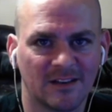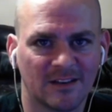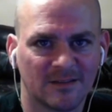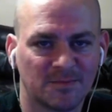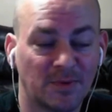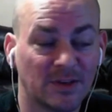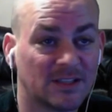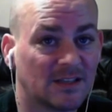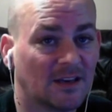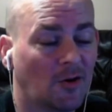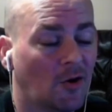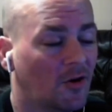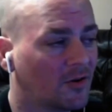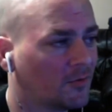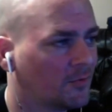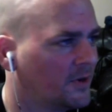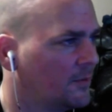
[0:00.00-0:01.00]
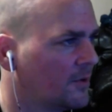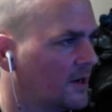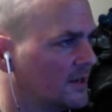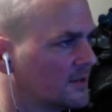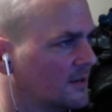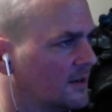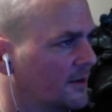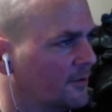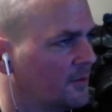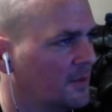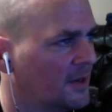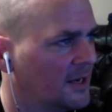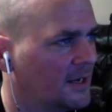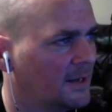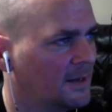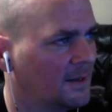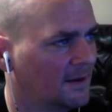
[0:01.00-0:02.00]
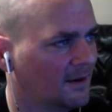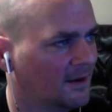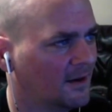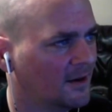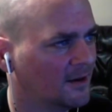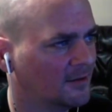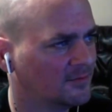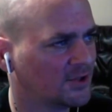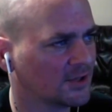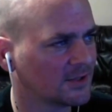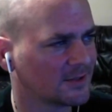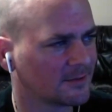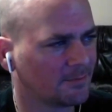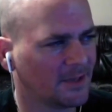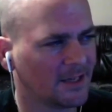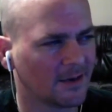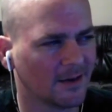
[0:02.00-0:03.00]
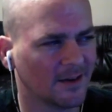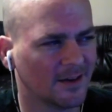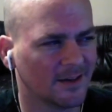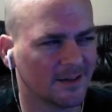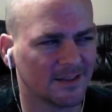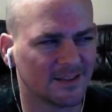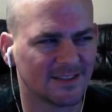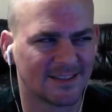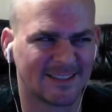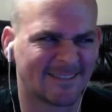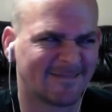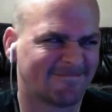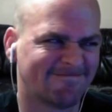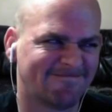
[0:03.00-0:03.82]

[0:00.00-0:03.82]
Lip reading: It puts auto re-raise on everybody, just because...